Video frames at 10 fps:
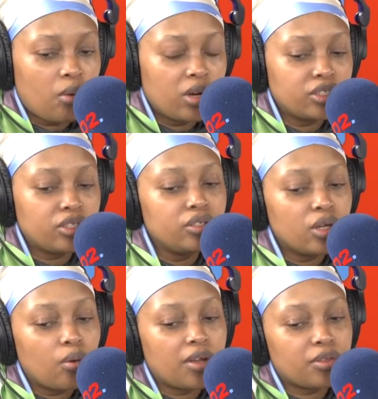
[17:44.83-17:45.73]
I want to
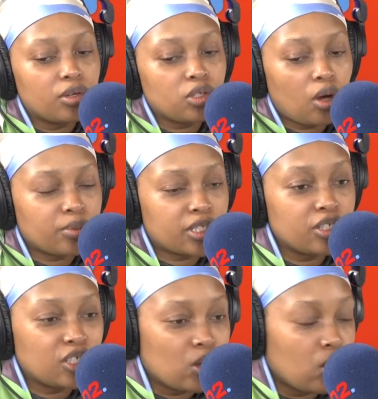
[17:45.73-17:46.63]
know what those
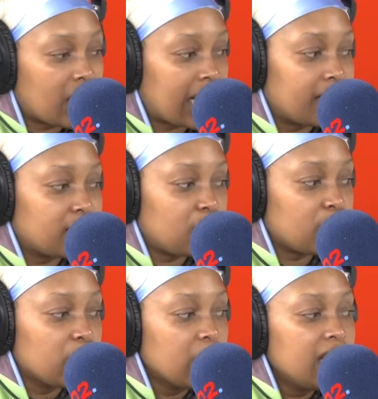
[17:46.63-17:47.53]
options look like
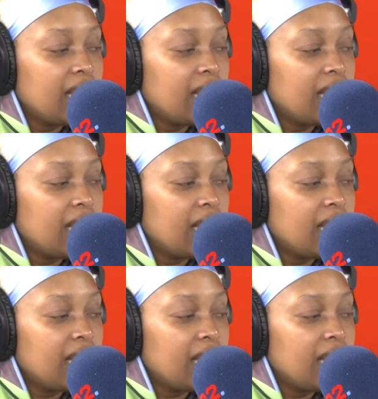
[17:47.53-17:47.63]
to